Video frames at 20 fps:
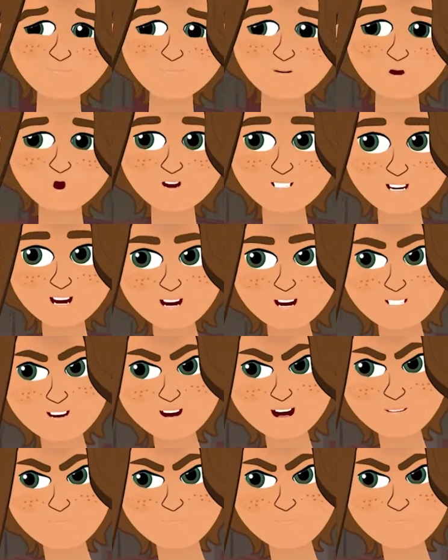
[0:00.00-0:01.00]
One
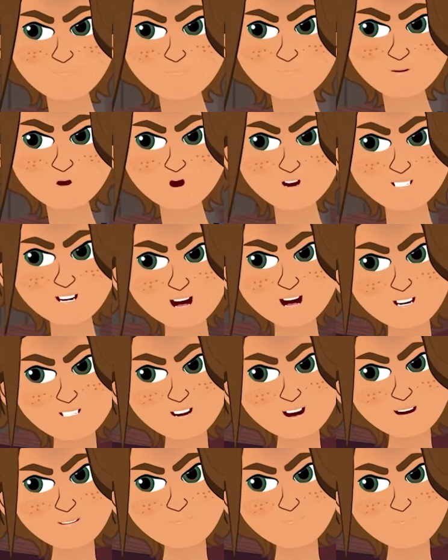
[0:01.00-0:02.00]
day, he
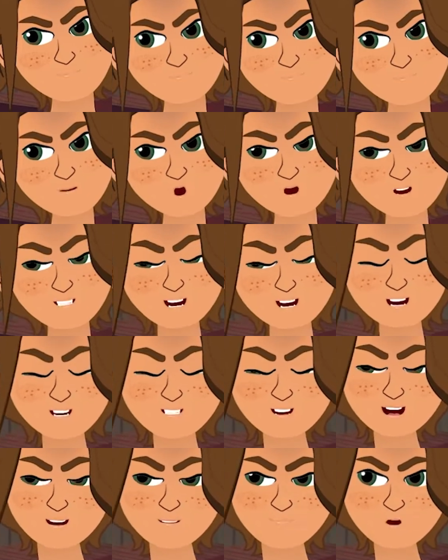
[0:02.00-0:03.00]
joked, your
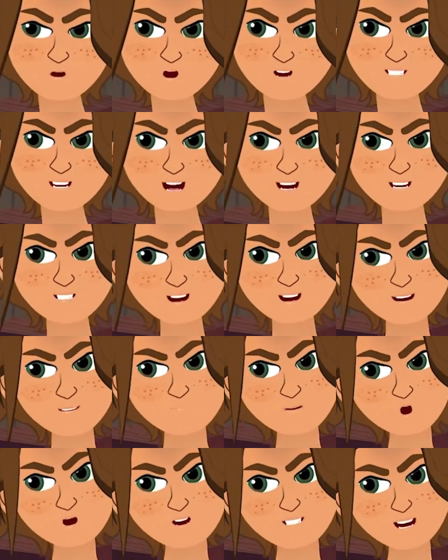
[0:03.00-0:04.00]
pranks are going to be the
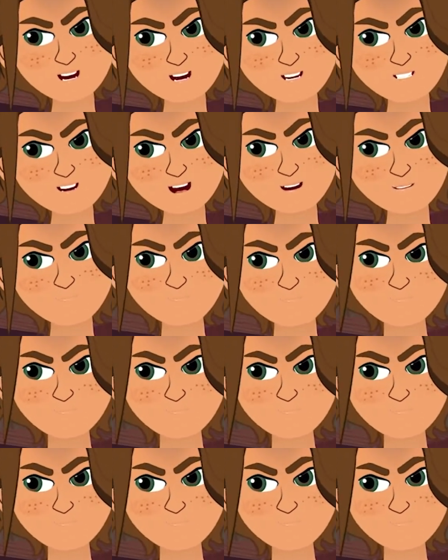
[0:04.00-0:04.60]
death of me.